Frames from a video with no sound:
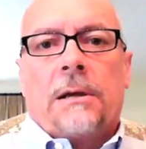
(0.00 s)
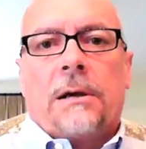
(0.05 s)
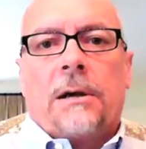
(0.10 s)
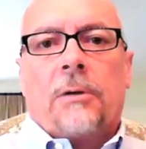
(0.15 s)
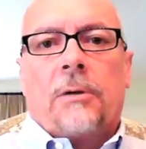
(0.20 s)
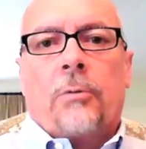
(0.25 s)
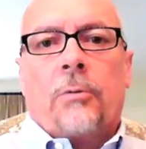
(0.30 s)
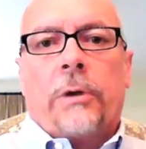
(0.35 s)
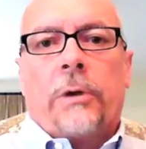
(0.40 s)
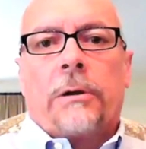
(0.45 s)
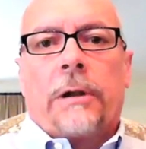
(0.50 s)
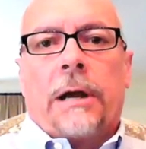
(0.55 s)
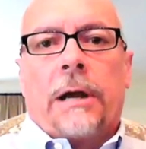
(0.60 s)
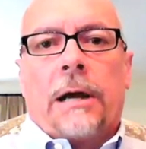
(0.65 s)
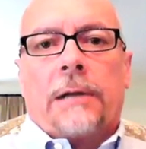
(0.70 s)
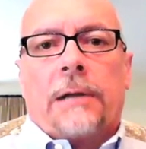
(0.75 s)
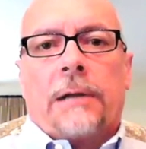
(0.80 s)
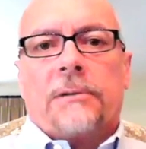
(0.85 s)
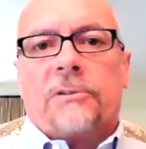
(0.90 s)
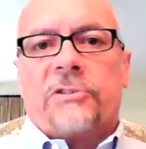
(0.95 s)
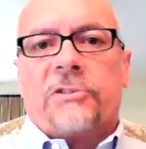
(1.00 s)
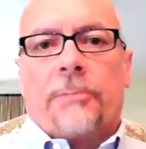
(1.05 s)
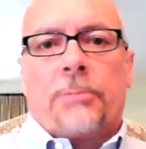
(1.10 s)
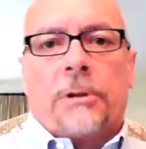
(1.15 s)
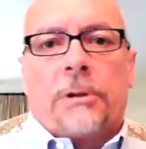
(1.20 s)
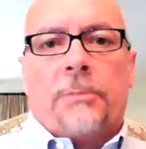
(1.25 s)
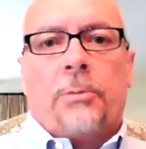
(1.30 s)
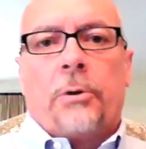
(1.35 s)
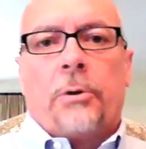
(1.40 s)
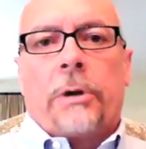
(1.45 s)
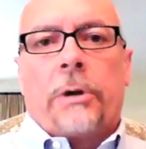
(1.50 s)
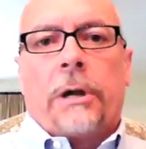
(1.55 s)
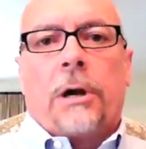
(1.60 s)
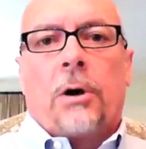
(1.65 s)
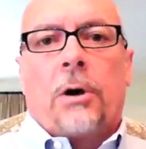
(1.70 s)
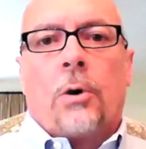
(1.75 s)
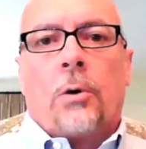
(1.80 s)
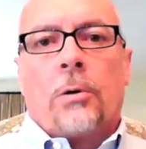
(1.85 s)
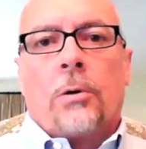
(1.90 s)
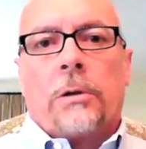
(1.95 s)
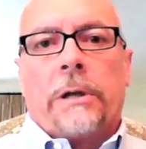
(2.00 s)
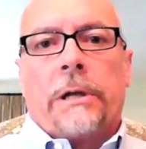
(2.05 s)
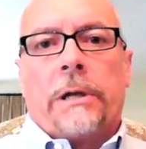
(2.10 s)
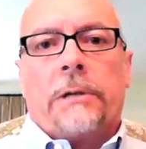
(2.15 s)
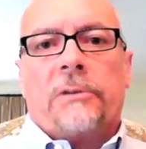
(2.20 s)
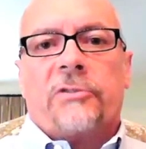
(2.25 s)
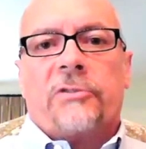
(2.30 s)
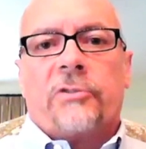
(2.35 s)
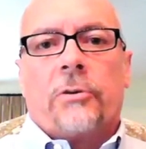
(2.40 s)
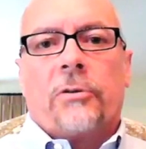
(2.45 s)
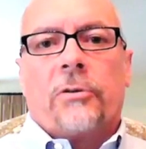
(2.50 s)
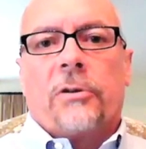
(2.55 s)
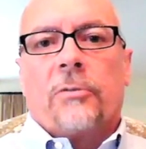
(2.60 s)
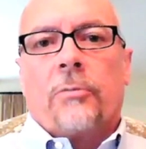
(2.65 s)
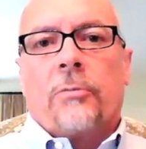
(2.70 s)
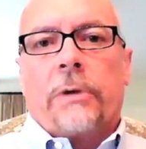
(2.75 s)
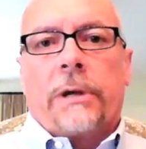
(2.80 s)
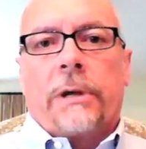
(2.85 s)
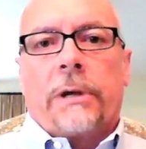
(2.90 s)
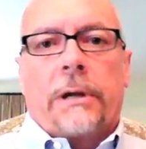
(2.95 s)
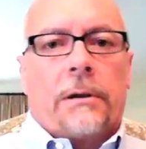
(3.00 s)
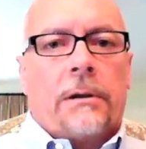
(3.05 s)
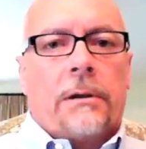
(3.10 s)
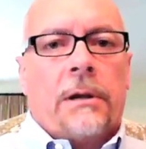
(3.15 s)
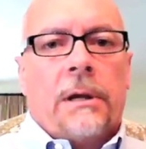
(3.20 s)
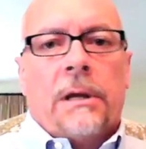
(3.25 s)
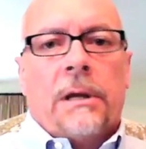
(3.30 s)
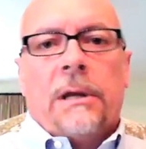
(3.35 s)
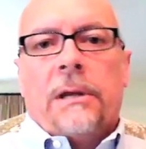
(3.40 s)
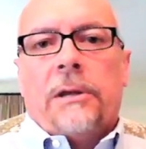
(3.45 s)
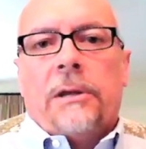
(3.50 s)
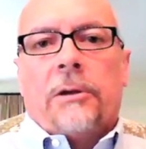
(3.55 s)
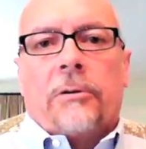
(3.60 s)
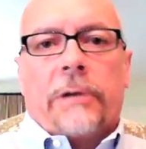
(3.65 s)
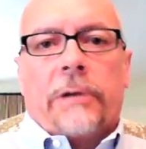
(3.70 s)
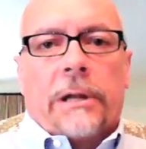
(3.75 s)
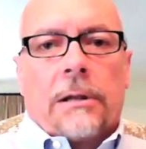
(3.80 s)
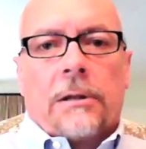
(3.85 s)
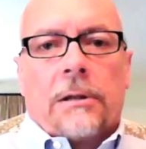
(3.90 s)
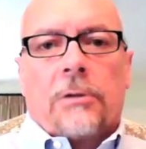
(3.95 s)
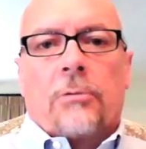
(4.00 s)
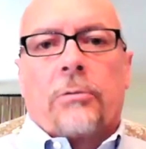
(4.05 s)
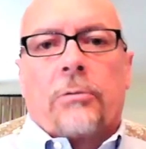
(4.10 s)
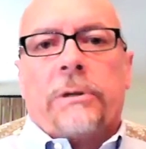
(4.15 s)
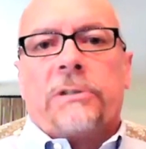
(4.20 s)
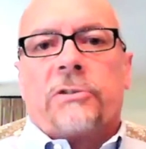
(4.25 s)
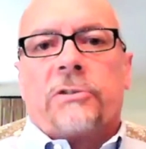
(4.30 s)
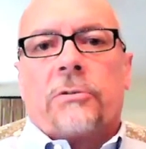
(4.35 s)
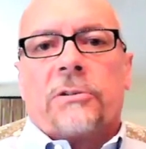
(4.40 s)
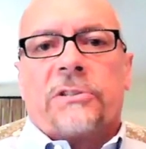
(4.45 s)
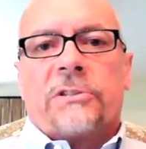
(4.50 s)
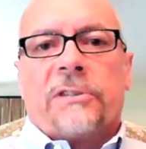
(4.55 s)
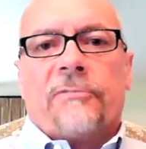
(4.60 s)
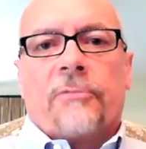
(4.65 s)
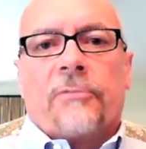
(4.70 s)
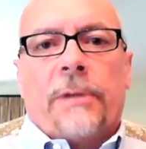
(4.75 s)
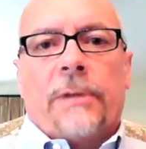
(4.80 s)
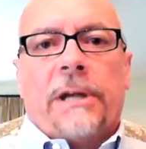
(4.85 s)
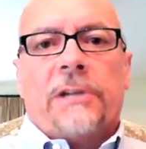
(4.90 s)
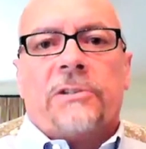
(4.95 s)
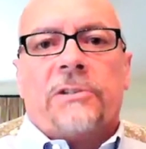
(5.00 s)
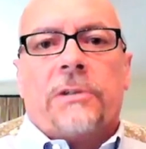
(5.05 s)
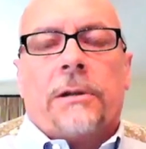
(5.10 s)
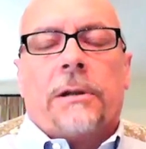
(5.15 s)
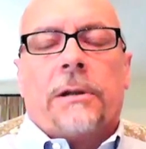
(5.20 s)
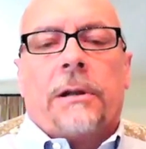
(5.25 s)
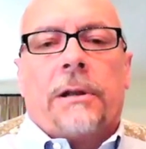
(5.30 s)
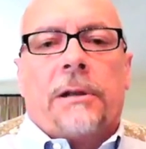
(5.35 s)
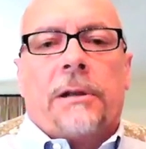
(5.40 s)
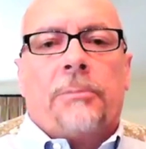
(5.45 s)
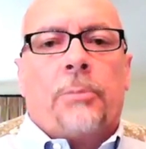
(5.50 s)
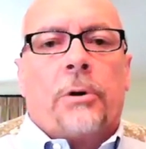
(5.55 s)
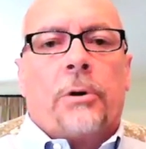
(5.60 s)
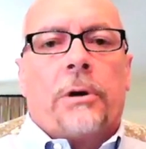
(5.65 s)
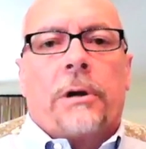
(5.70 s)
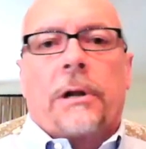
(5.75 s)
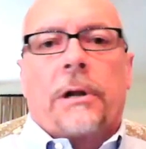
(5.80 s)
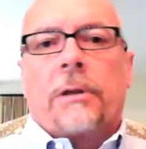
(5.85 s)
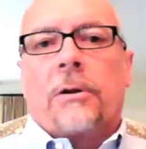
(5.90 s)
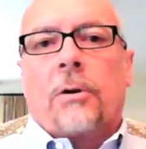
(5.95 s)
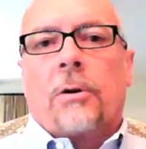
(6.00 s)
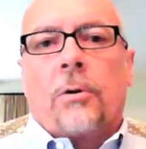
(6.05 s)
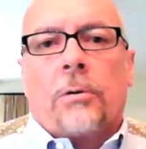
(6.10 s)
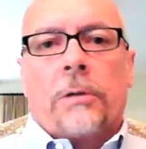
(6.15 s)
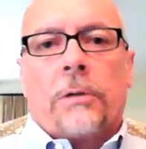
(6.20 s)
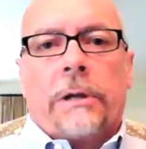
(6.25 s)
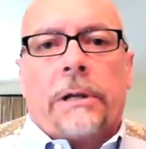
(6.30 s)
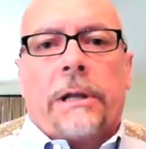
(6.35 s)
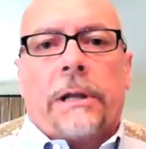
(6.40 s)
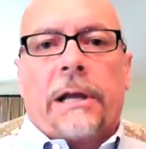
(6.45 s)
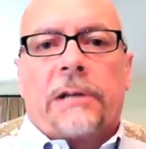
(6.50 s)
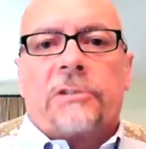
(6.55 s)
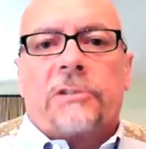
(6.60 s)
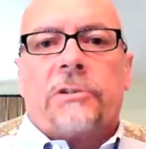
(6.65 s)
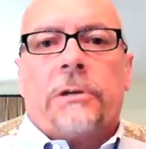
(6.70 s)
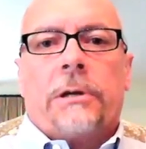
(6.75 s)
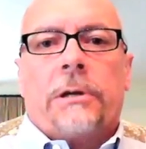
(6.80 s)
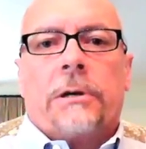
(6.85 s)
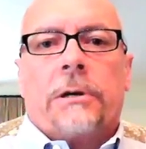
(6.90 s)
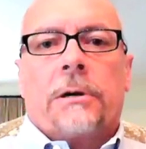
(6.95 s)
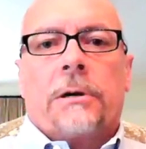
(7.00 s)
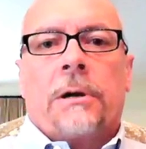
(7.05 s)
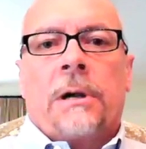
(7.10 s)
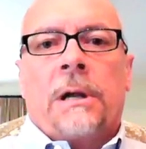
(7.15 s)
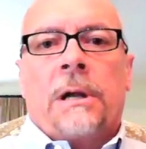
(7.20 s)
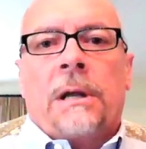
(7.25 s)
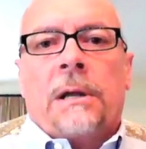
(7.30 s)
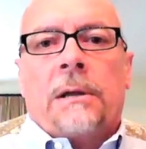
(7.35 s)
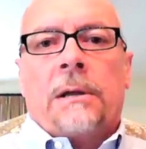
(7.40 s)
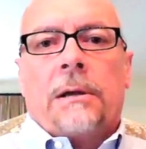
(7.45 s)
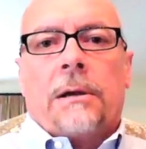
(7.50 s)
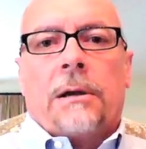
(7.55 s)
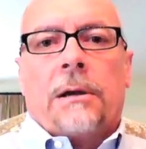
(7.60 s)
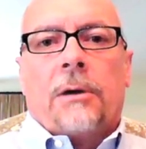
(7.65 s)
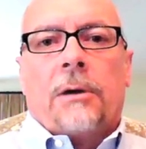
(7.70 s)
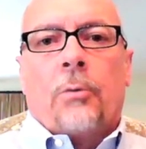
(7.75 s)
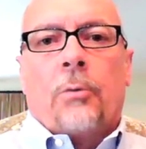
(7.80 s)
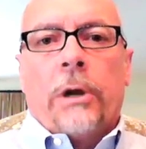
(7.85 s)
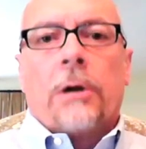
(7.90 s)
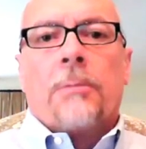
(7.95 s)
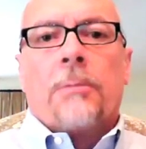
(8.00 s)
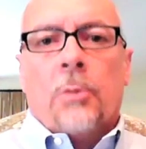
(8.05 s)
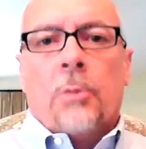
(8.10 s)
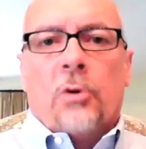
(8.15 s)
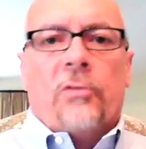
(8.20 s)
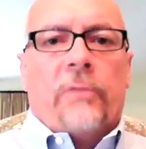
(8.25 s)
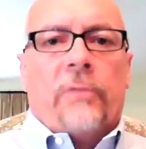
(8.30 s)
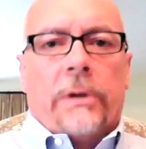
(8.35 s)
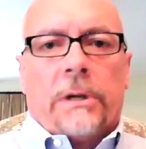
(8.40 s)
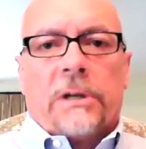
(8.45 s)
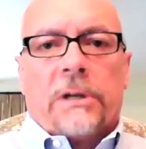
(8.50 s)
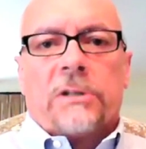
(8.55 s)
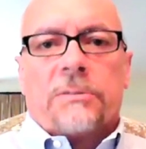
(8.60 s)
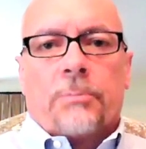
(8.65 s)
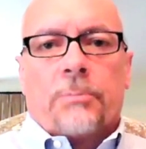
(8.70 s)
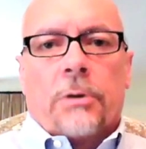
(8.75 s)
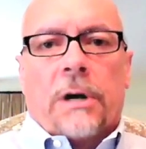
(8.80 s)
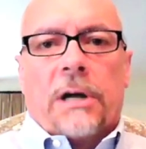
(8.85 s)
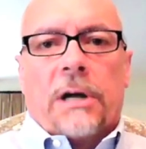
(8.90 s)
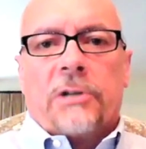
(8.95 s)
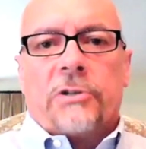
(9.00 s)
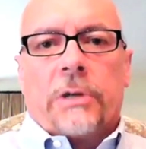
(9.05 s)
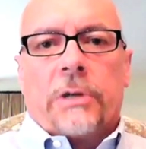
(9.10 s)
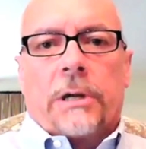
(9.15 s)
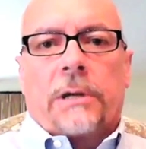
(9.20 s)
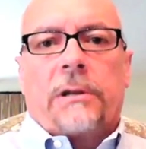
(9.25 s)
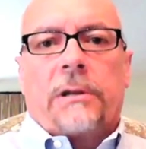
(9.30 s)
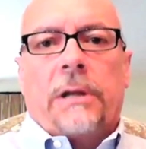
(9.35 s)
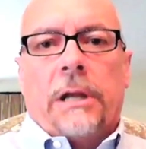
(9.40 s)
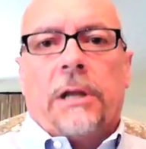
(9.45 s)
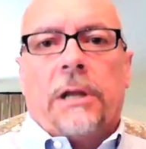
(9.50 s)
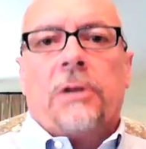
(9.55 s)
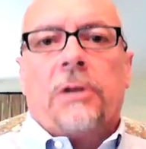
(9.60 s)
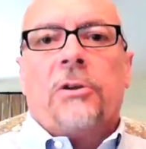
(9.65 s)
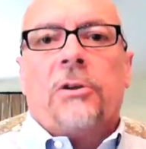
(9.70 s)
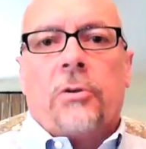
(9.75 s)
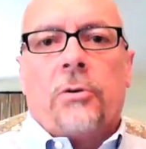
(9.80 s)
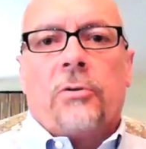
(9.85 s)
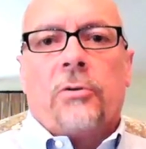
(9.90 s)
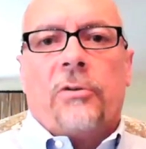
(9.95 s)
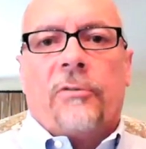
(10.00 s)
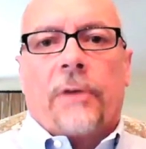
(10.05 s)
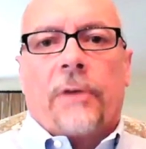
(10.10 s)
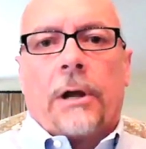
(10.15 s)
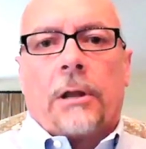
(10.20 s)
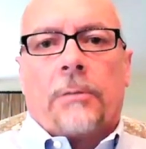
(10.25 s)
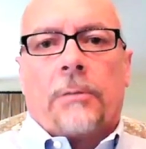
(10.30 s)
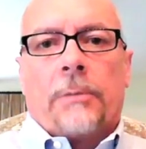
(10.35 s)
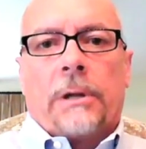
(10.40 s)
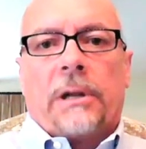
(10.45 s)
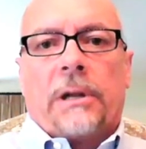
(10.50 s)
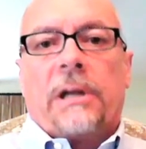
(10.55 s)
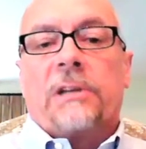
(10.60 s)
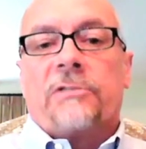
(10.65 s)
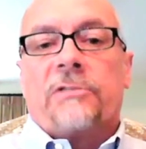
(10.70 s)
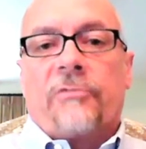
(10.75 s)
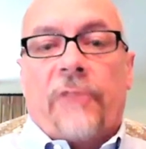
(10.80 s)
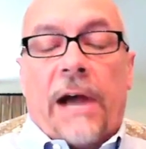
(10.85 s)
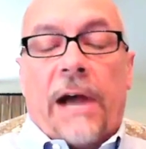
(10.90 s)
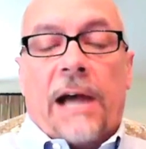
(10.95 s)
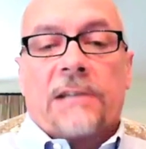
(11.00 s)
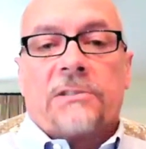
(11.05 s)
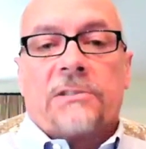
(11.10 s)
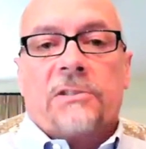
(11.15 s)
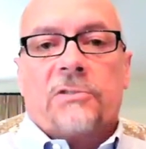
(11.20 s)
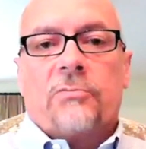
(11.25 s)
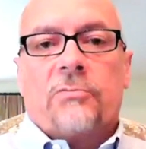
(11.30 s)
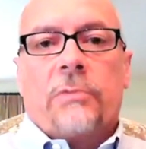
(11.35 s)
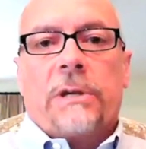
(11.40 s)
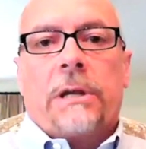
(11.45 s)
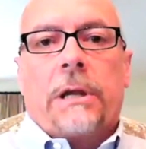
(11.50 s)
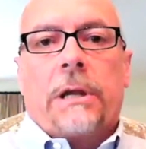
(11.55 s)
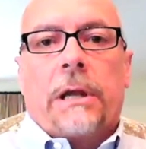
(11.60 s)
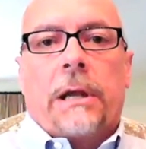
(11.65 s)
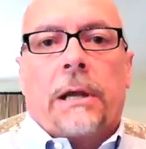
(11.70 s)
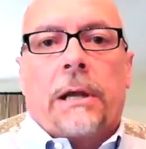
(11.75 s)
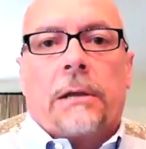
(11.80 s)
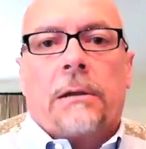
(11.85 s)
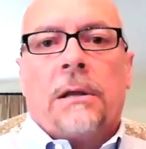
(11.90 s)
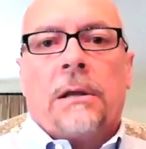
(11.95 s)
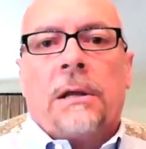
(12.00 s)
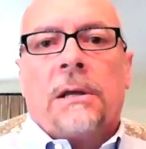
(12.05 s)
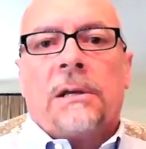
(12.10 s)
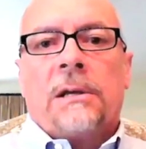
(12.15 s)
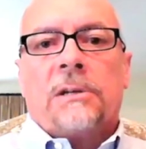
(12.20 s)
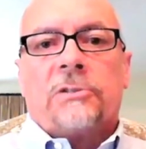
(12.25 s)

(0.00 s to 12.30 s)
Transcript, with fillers: Uh, we are not simply putting a hole in so that we can you know get a little resource information and then put another hole in next year. Uh, we are moving this project into development as fast as we can.